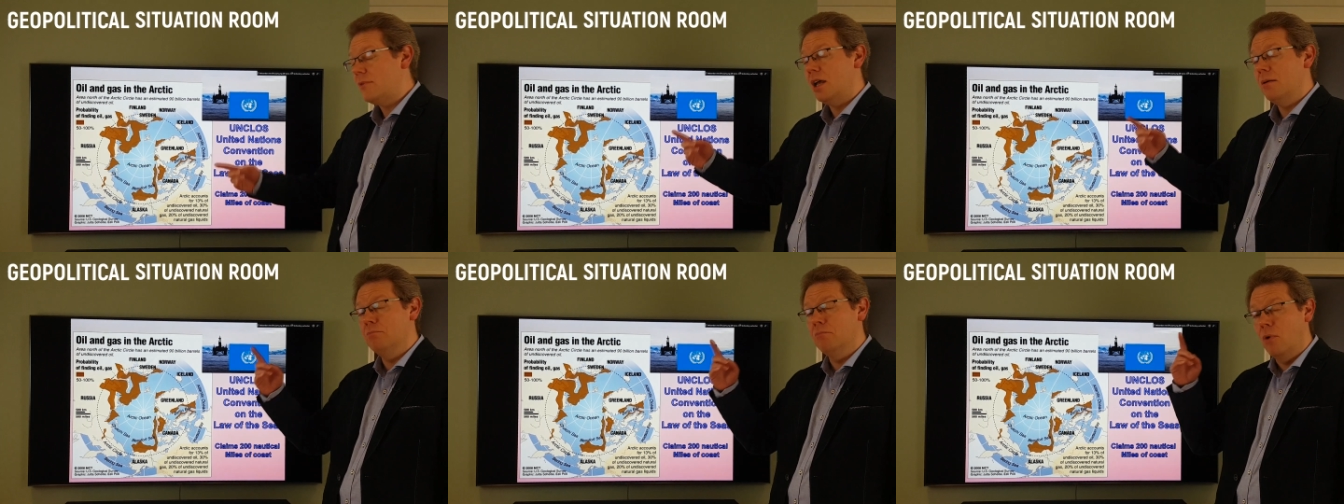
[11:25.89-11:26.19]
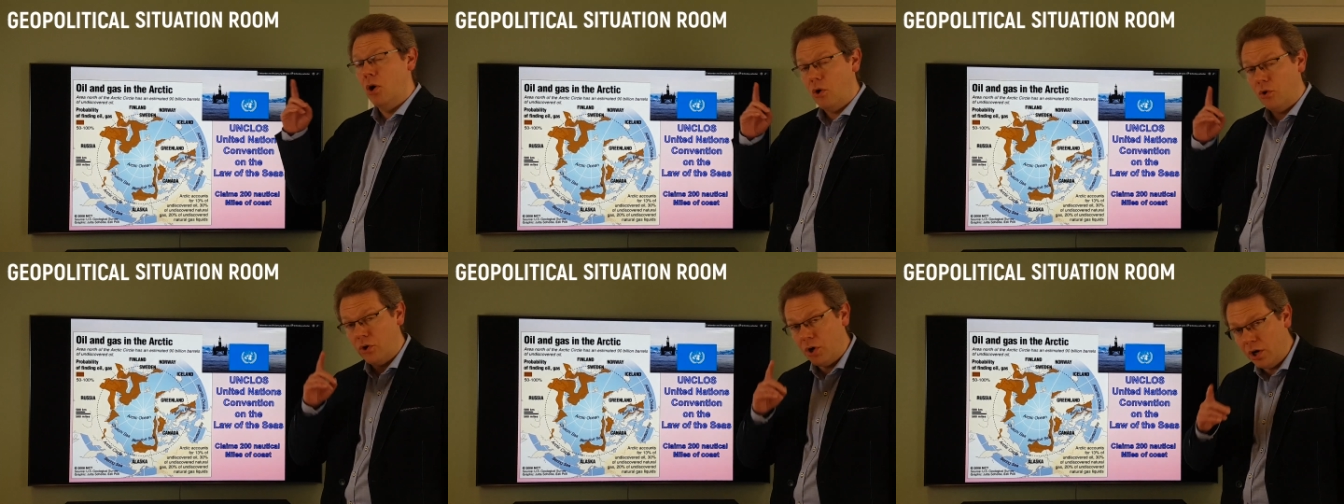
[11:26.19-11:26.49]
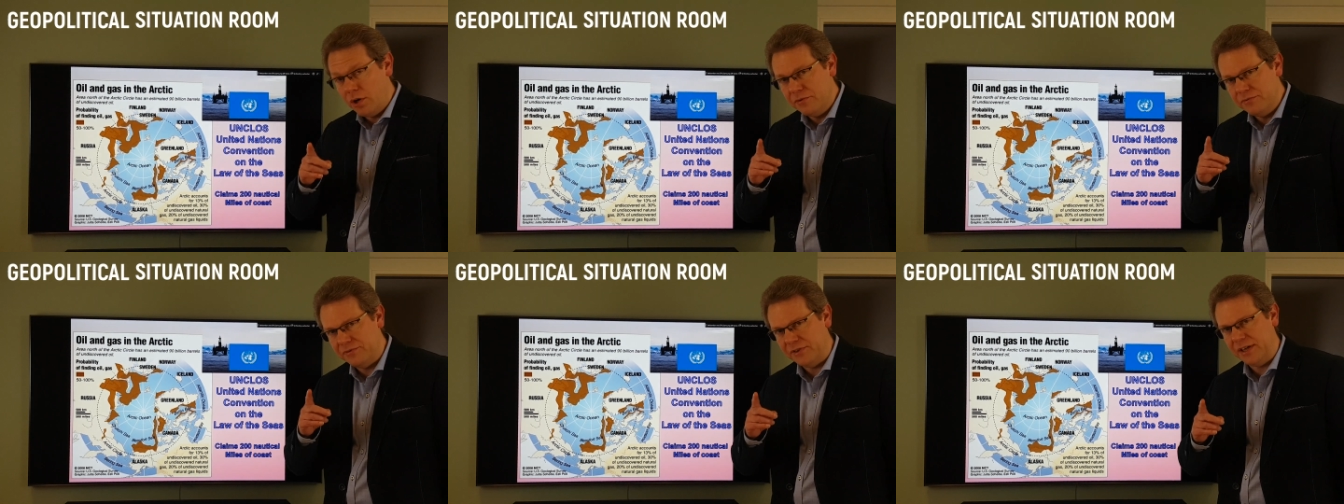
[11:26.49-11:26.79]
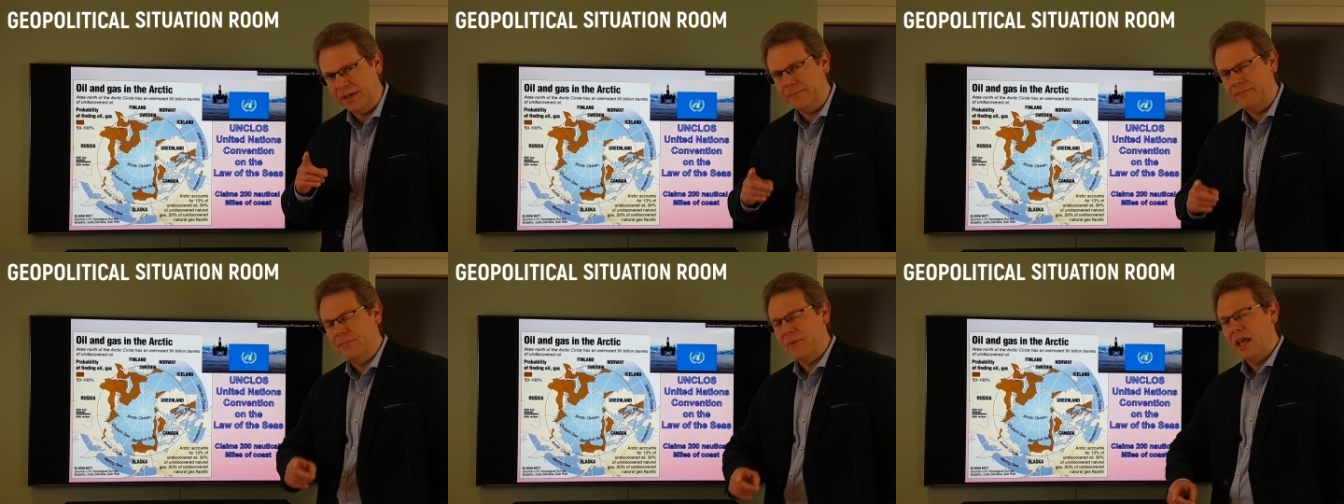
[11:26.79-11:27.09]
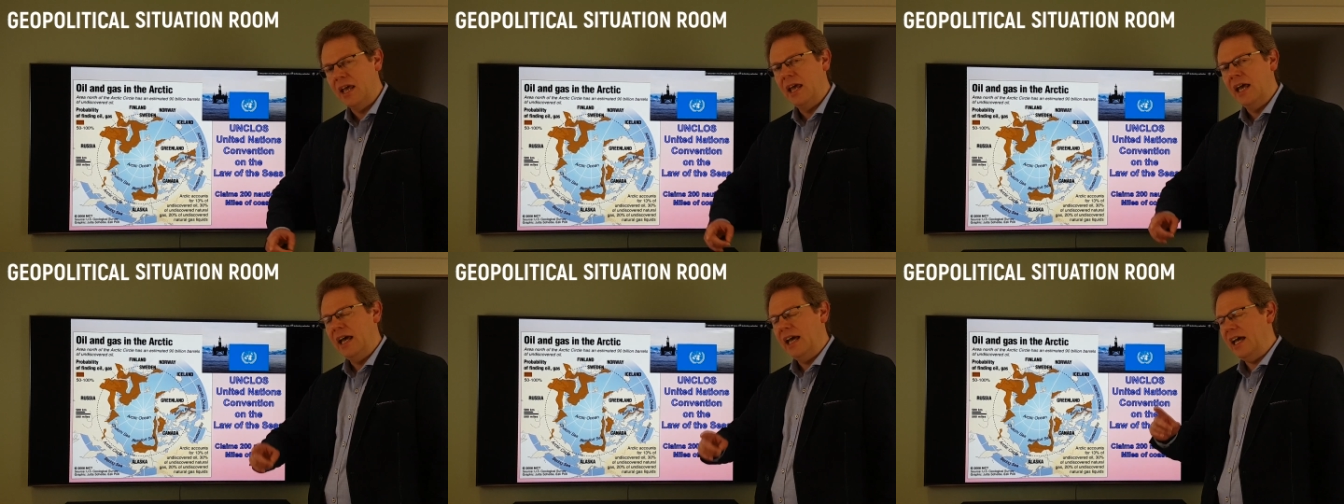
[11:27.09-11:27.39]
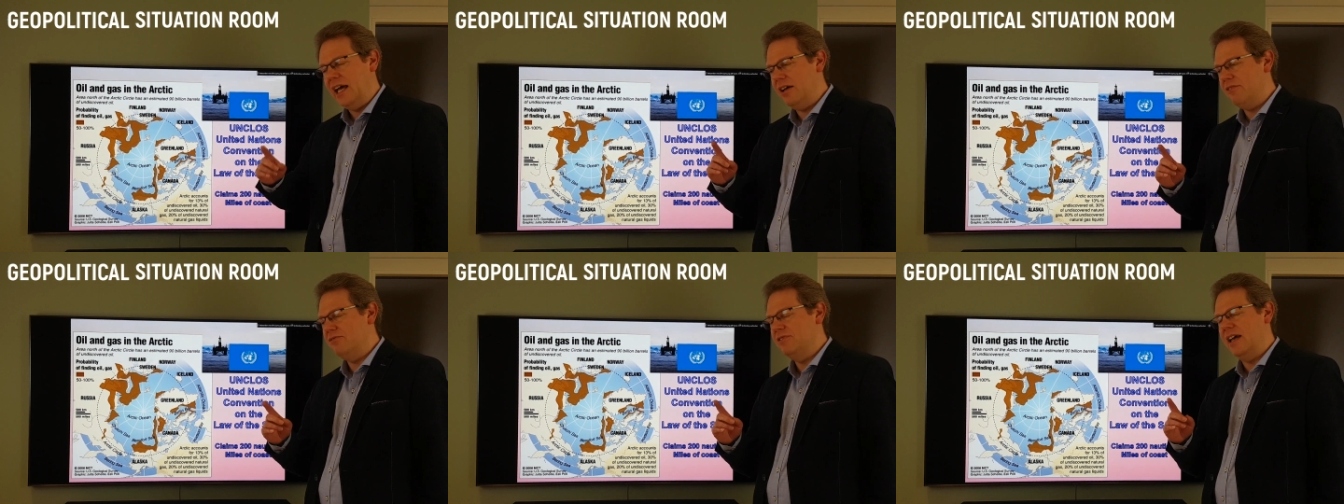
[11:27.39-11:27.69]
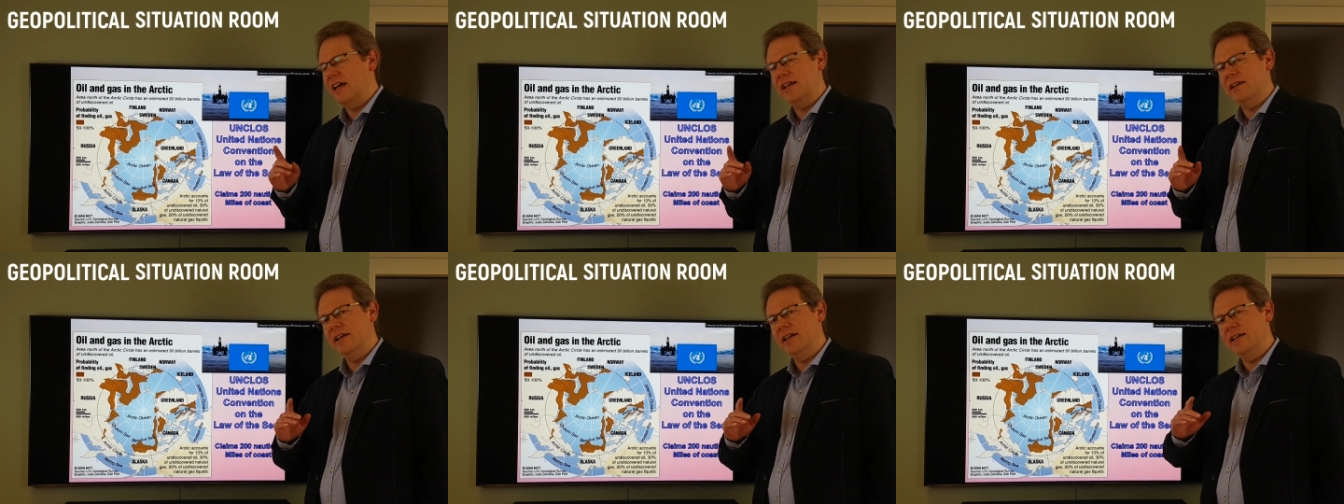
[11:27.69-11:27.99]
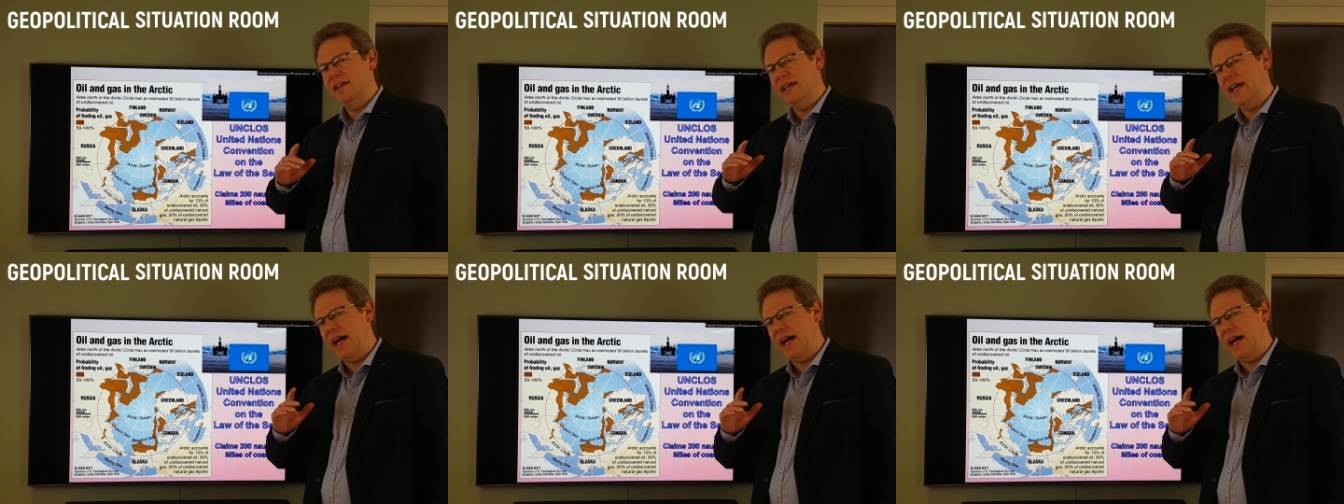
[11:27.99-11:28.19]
Moreover, if they